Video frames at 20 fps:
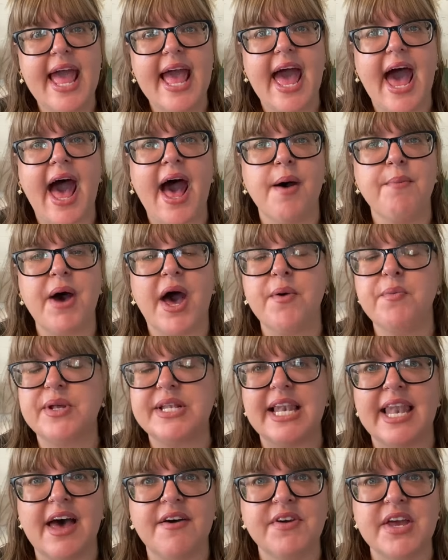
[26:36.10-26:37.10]
I would
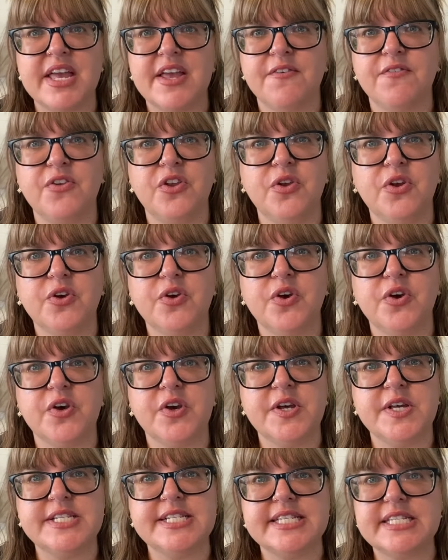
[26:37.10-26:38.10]
love it if you
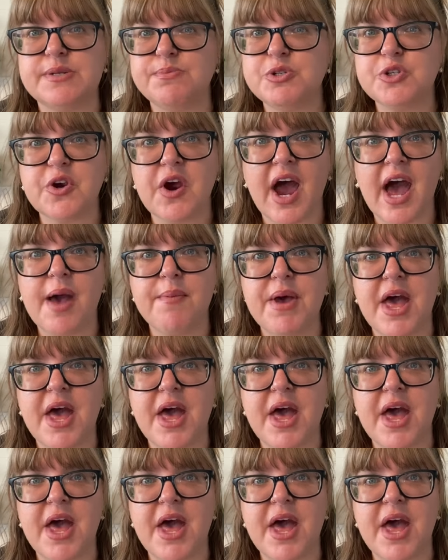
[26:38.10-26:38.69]
could subscribe